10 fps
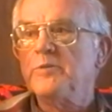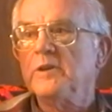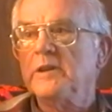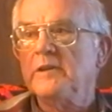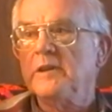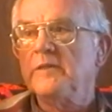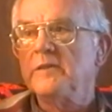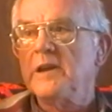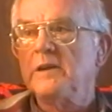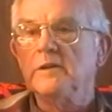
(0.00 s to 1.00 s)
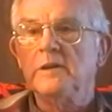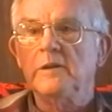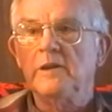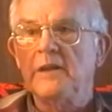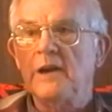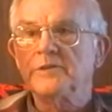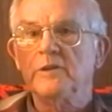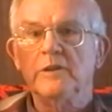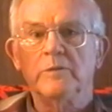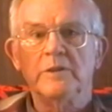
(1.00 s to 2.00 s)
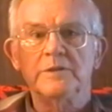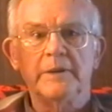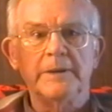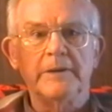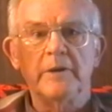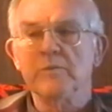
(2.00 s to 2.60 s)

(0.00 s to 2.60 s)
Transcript: All right, there were, and the uh, people live there now, uh,